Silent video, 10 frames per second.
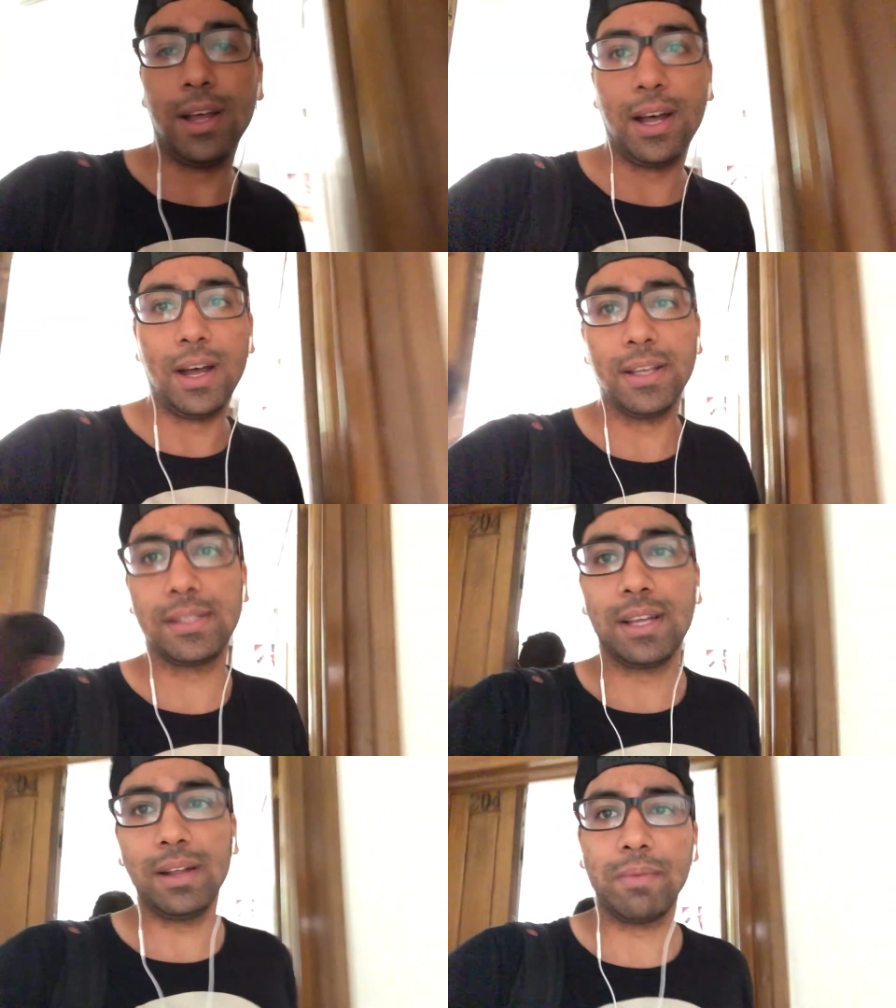Uh,
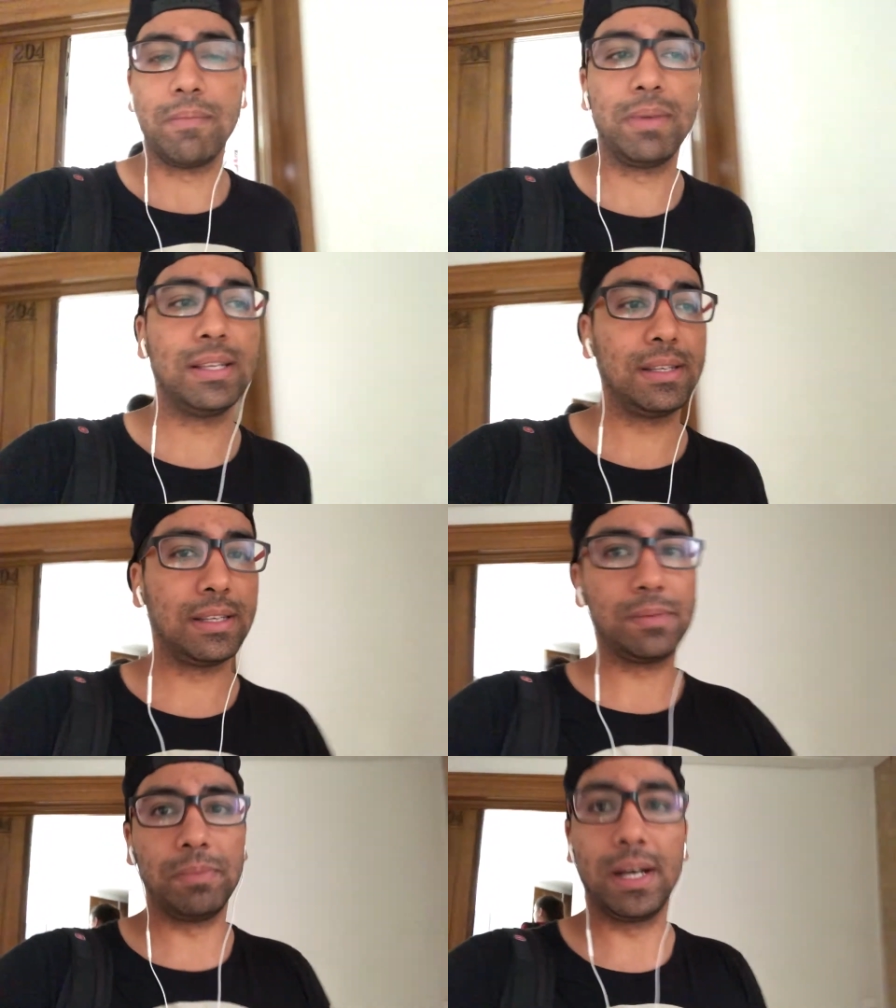it's none of my
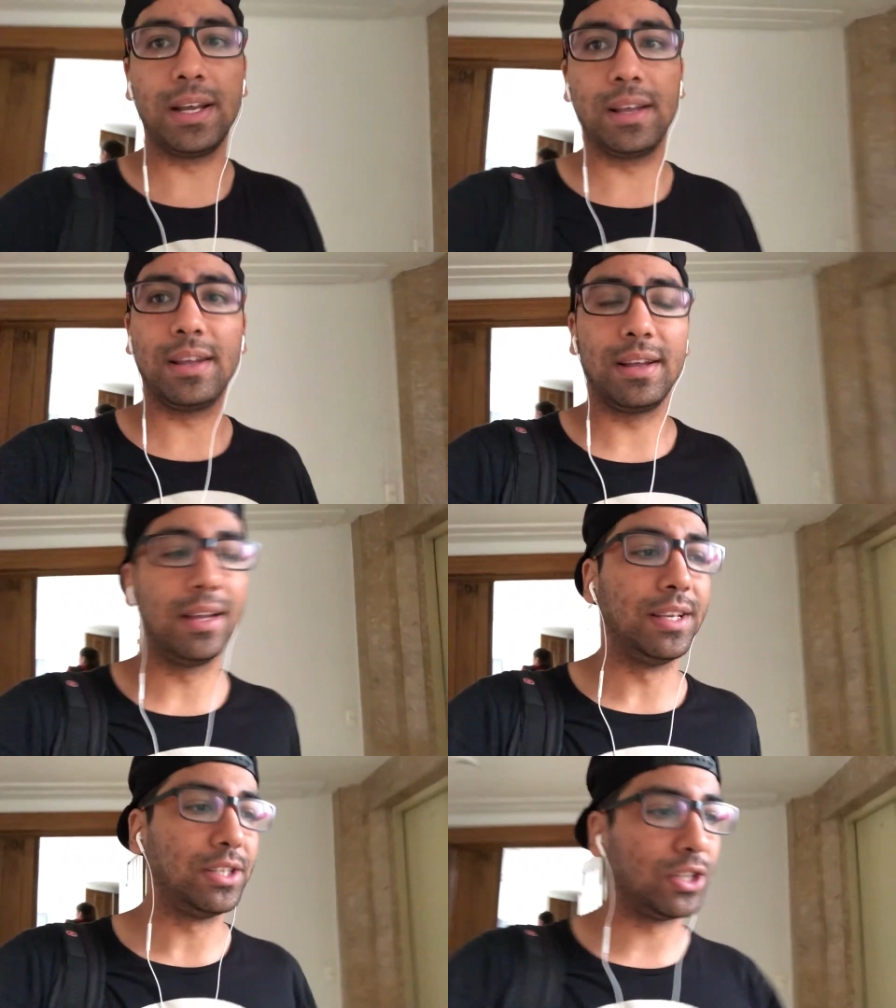business, but
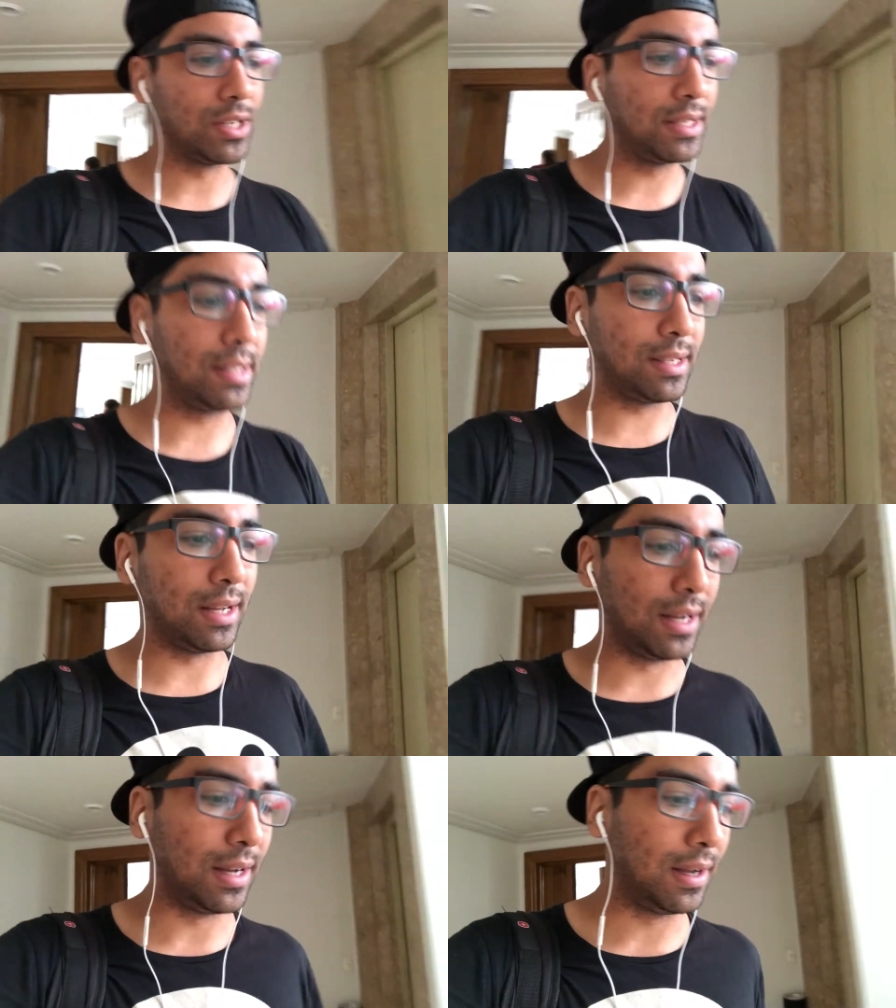it's just,
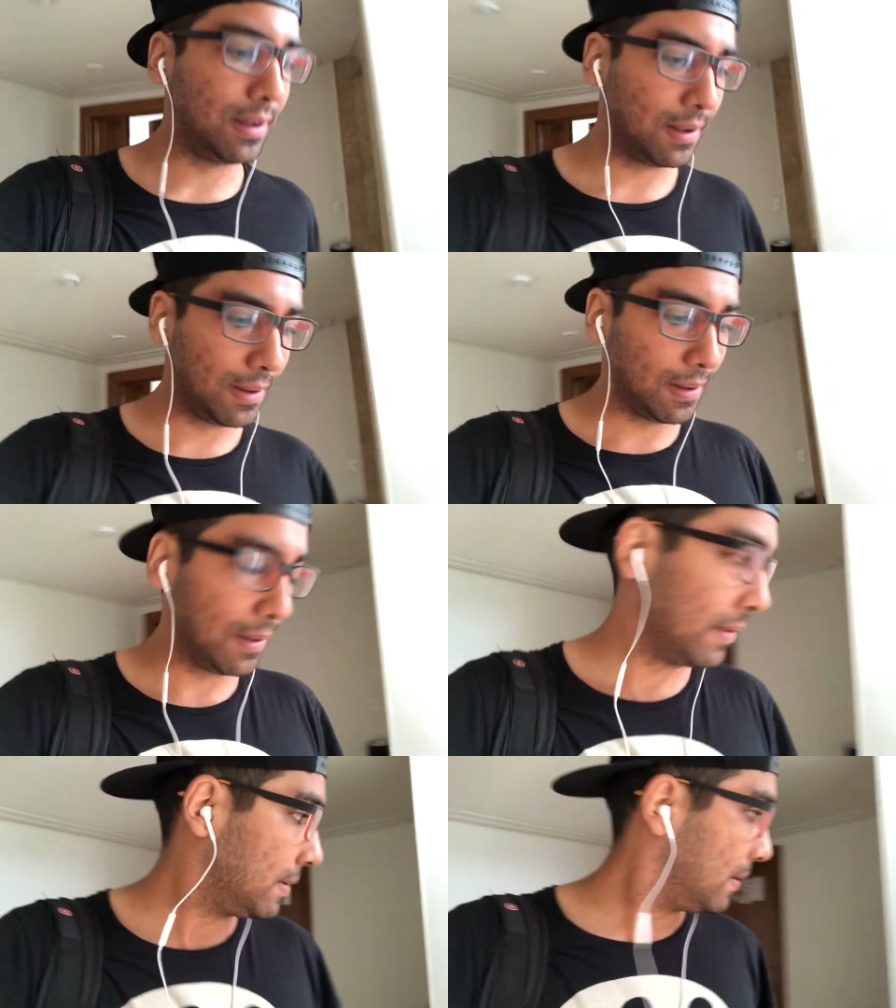uh,
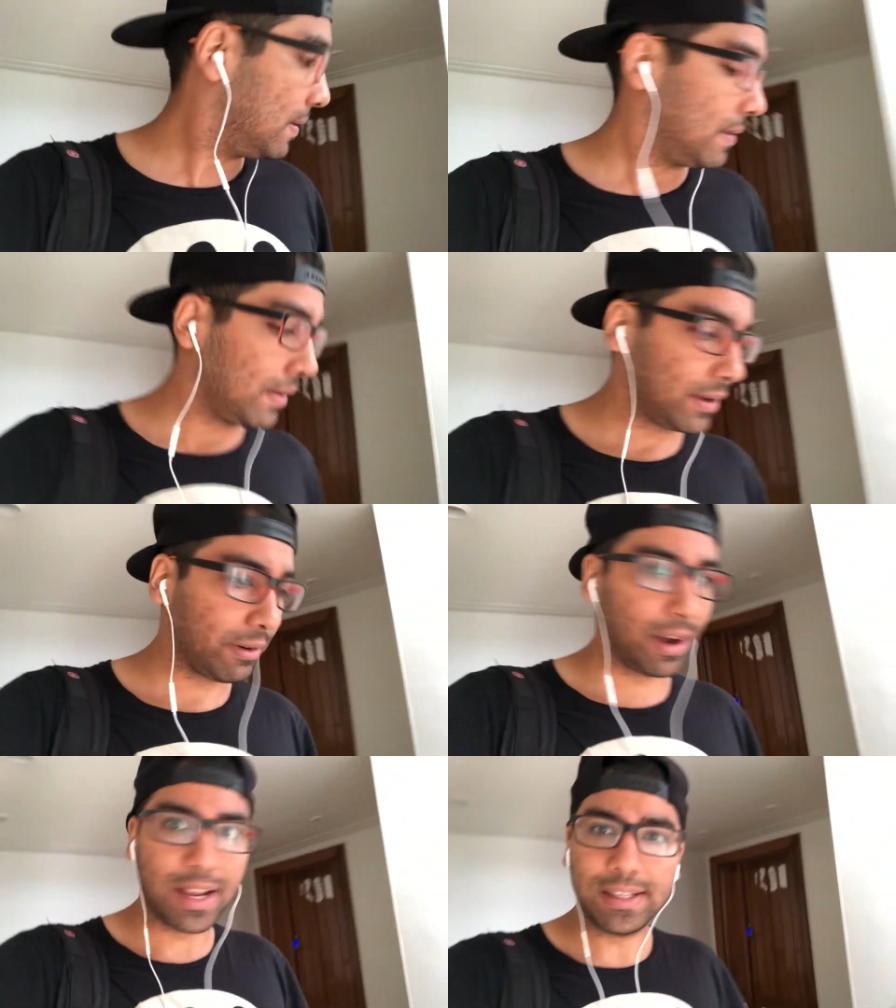
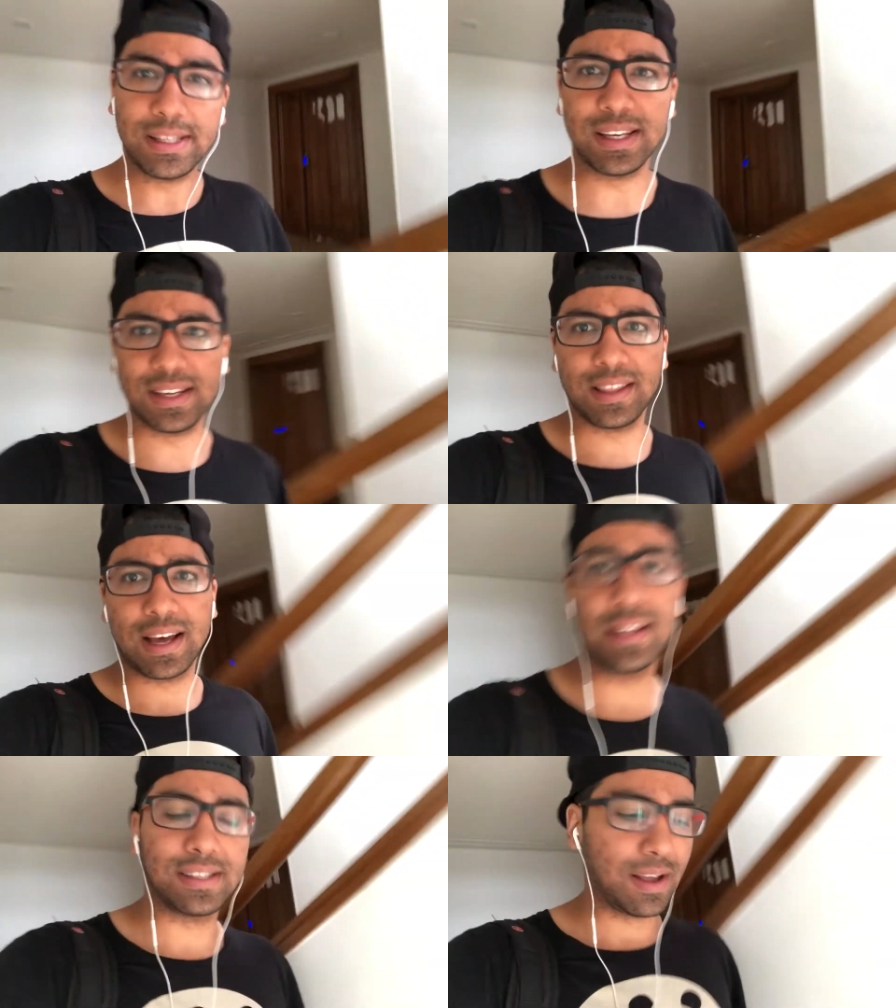crazy
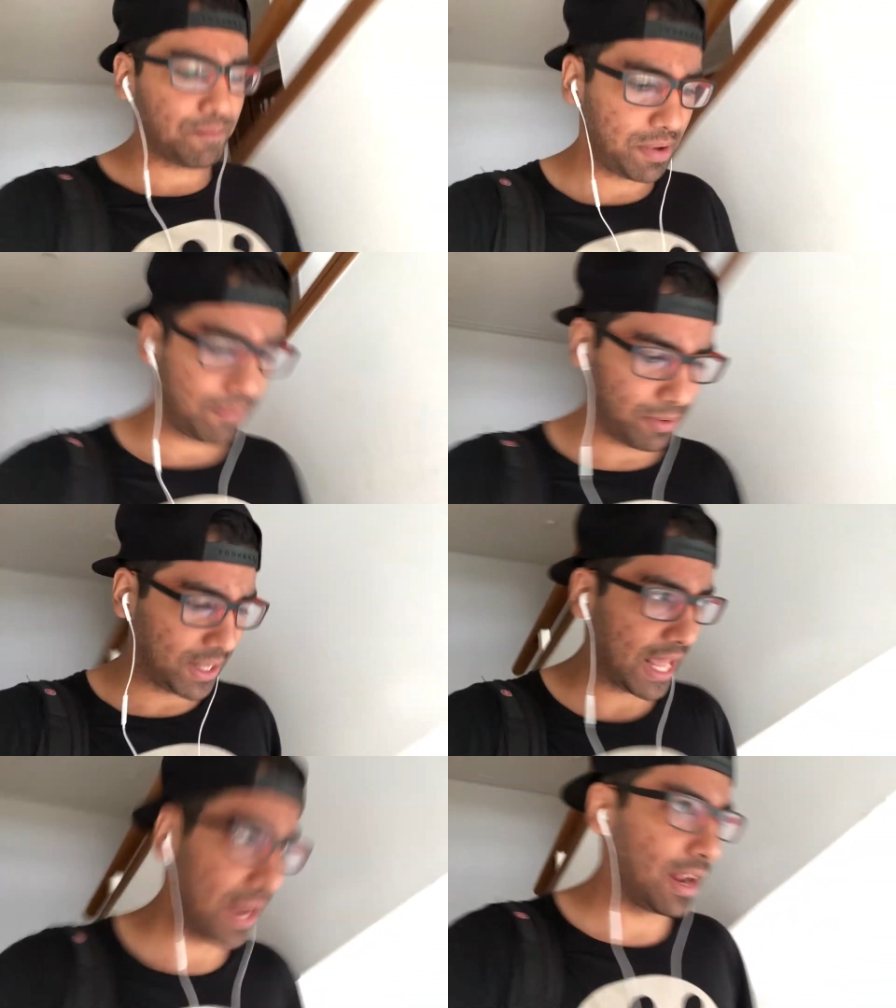that some people
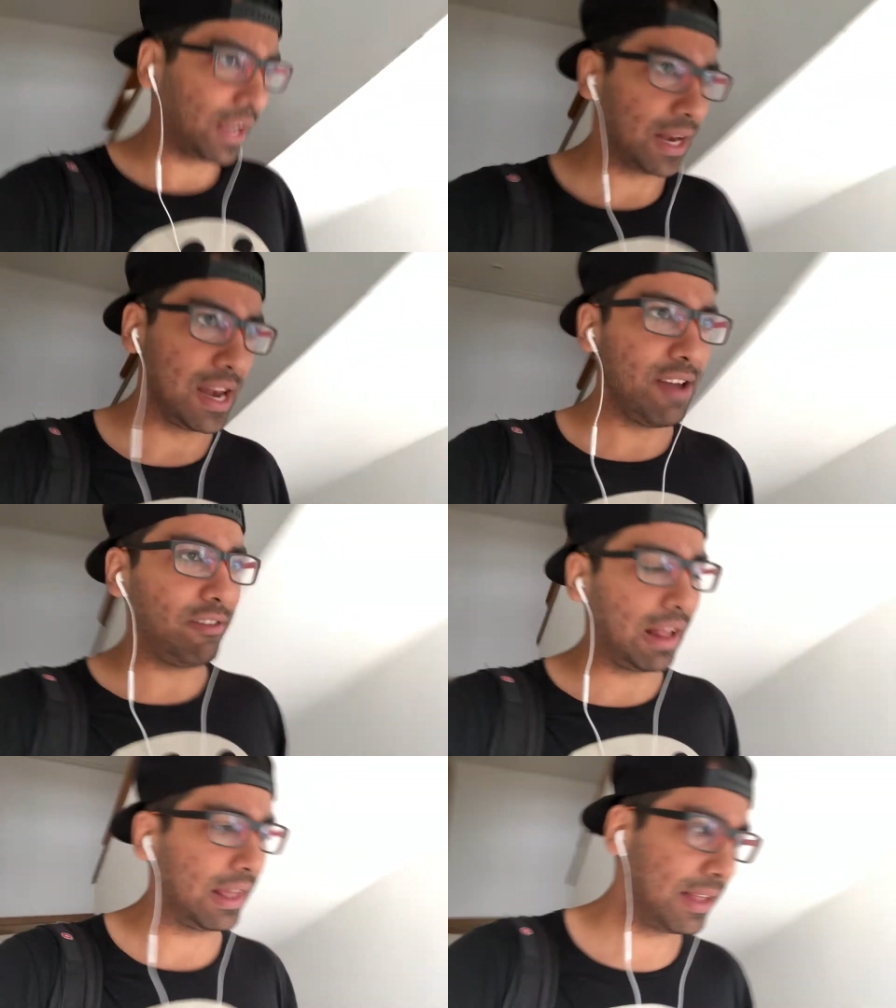can like live
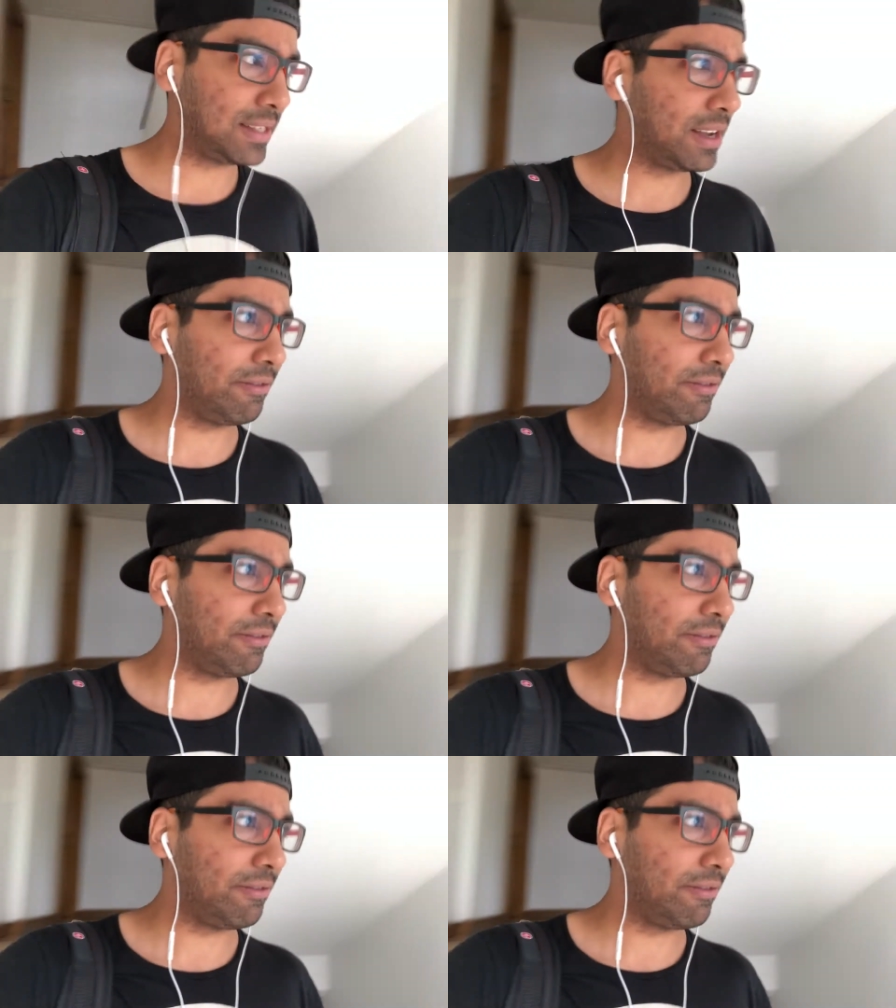like this